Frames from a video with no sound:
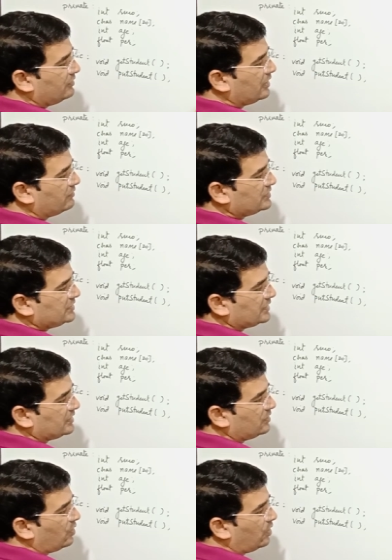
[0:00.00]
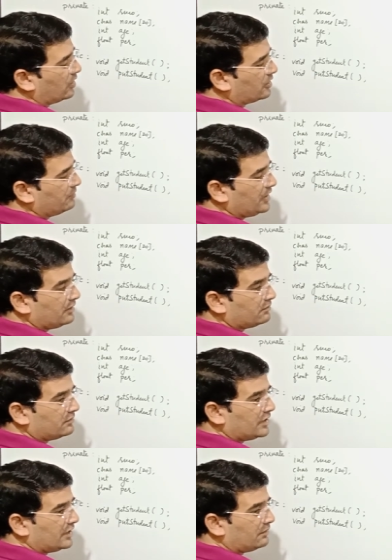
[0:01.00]
We have rejected all remaining
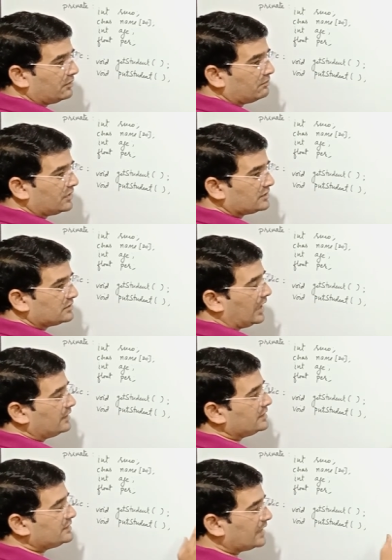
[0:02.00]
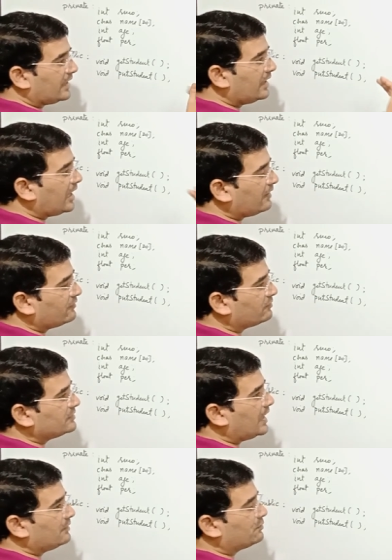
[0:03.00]
data members, and the second half of
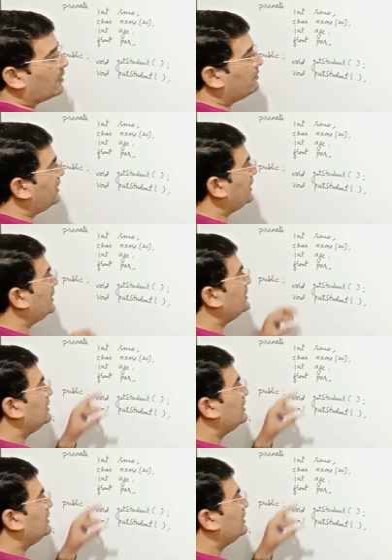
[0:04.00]
that property,